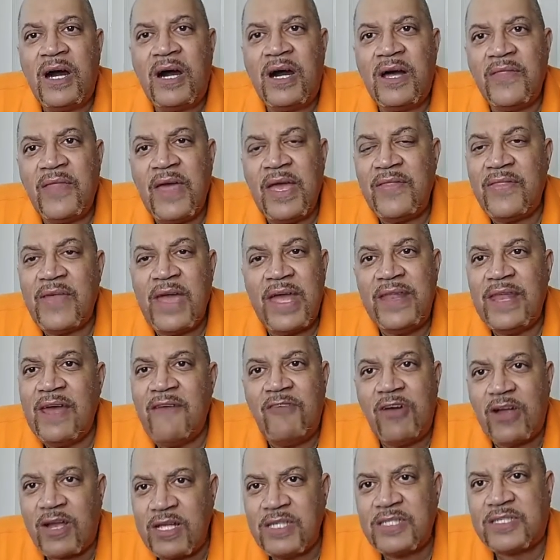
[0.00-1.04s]
they
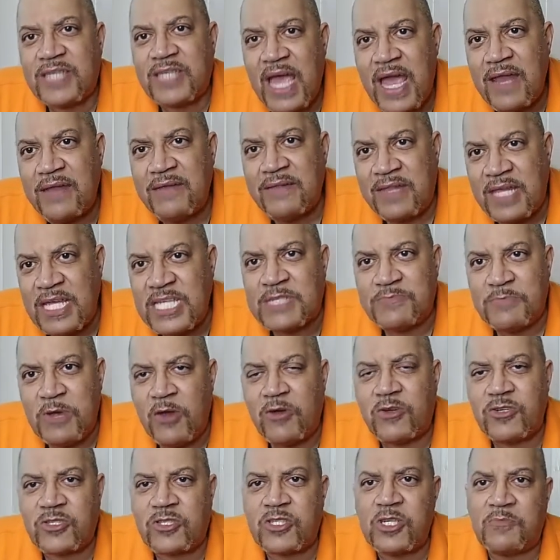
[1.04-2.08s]
never said these
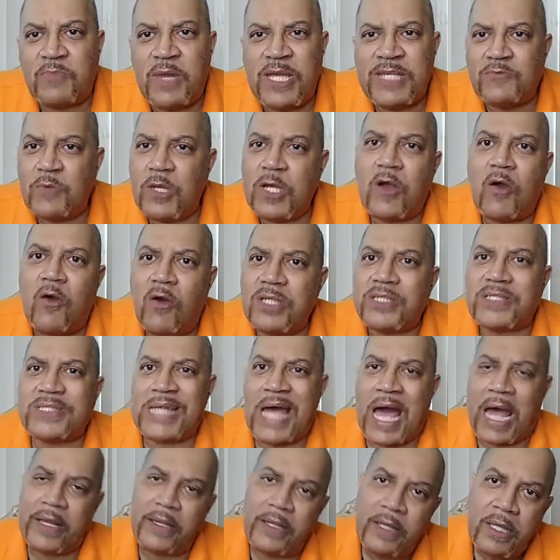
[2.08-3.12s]
miracles took place. Well, of course
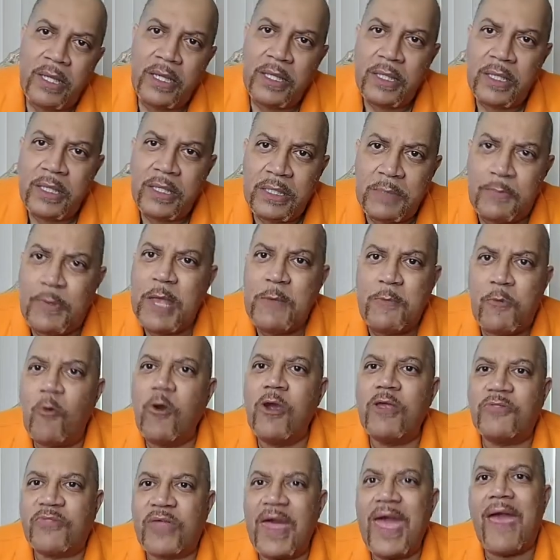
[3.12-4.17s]
not. The people
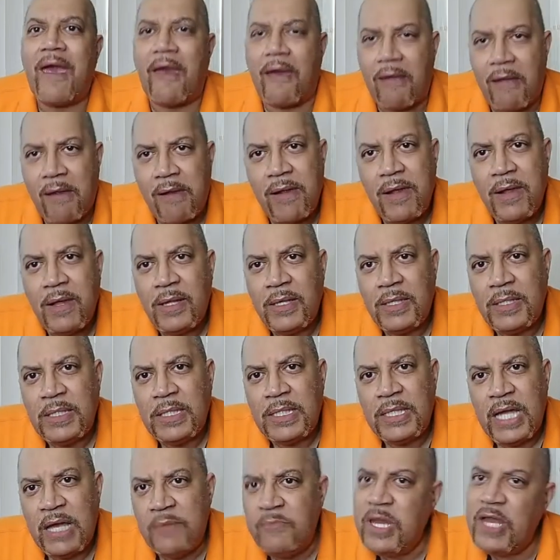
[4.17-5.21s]
weren't there.
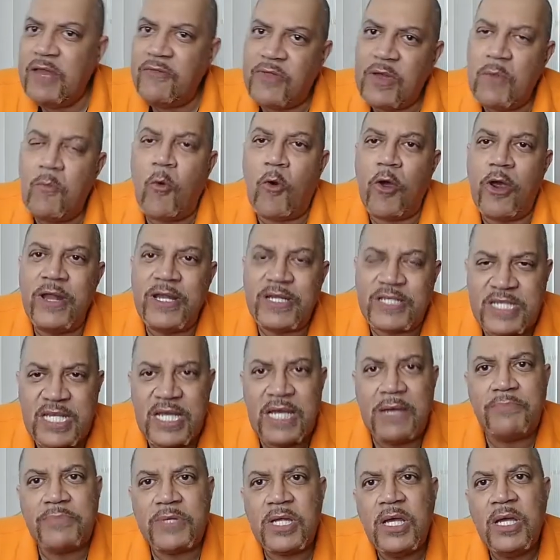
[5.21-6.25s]
And many of them were an
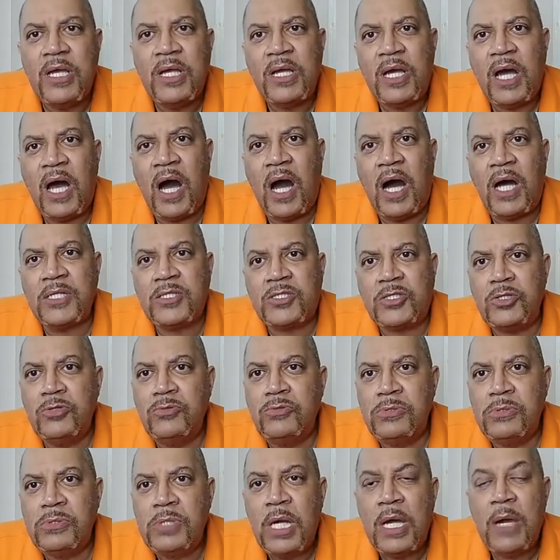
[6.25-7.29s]
attempt
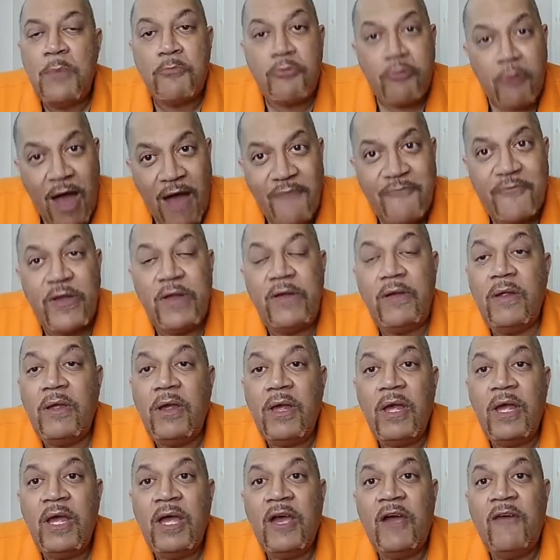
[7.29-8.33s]
to profit
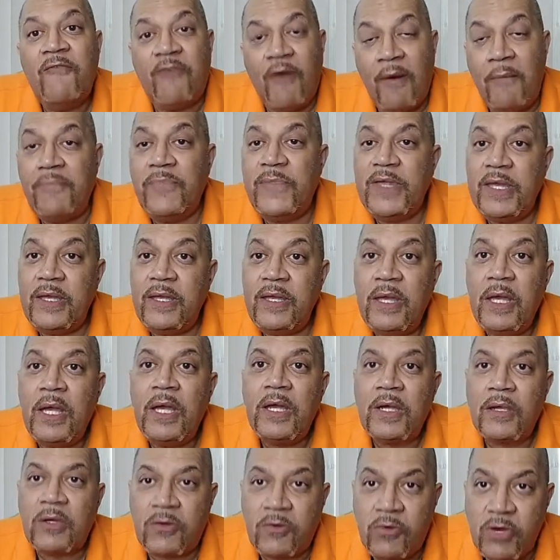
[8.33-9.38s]
from the
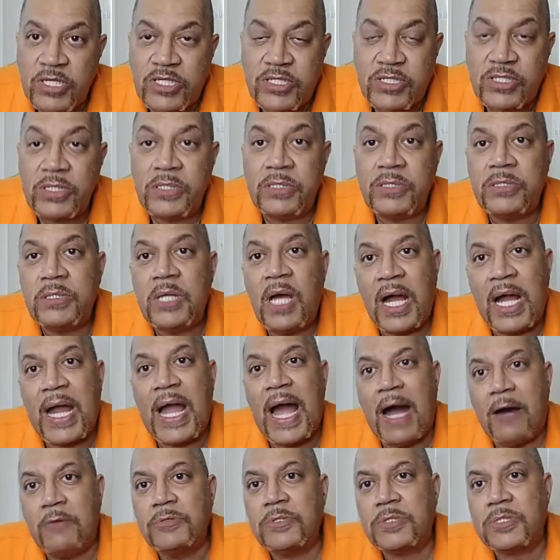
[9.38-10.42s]
Christian
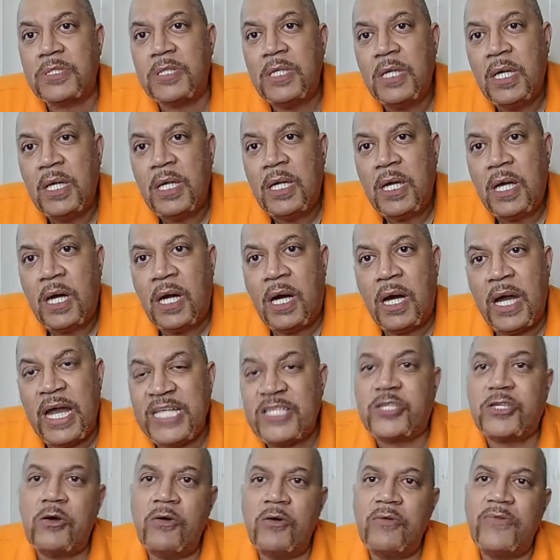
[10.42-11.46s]
accounts. And
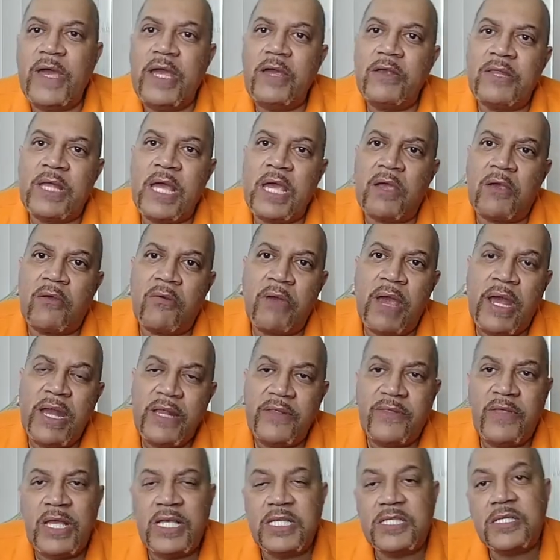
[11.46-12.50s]
so they
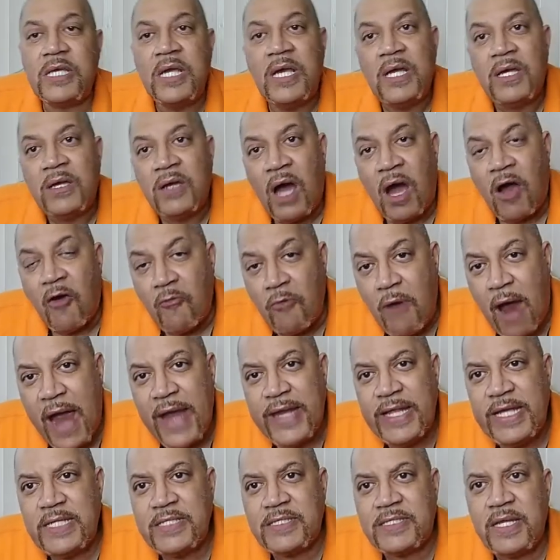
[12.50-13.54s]
created these
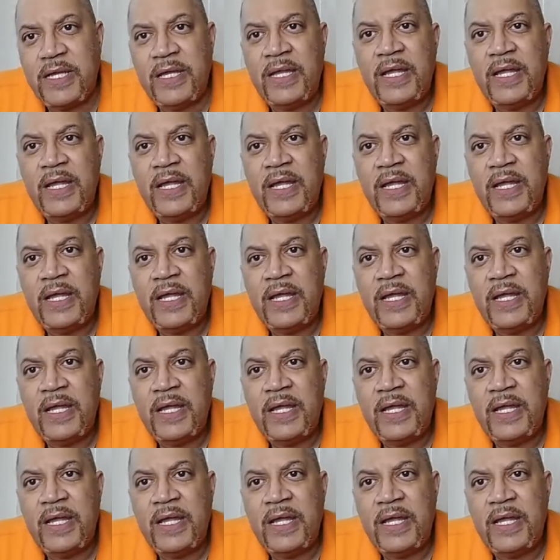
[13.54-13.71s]
writings